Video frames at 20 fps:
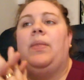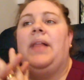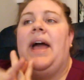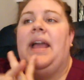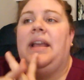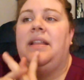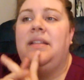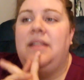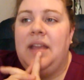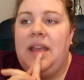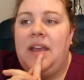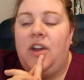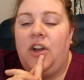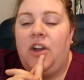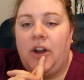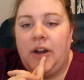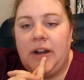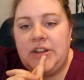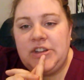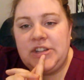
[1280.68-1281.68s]
like to
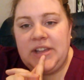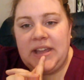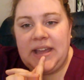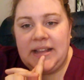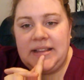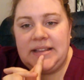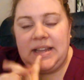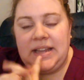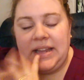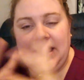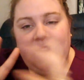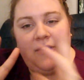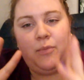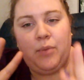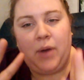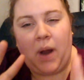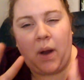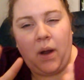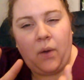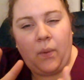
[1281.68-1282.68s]
encourage kids to
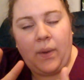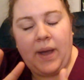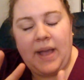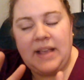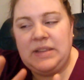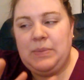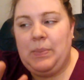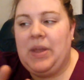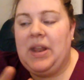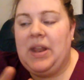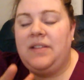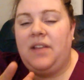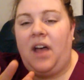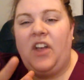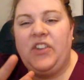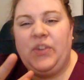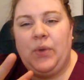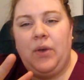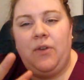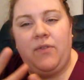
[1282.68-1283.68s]
give prayer requests, but it's
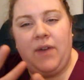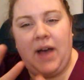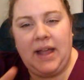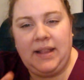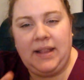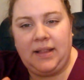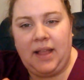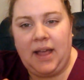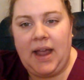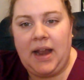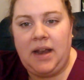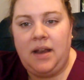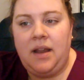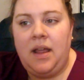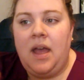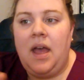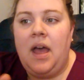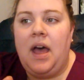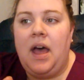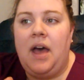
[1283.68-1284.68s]
also a fine
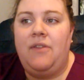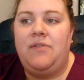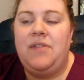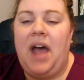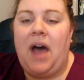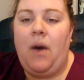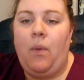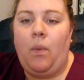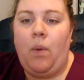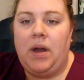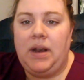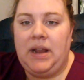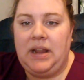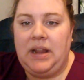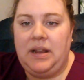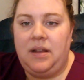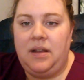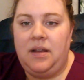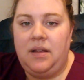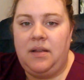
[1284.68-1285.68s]
line of not
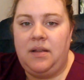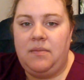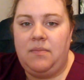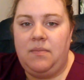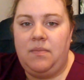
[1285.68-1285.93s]
wanting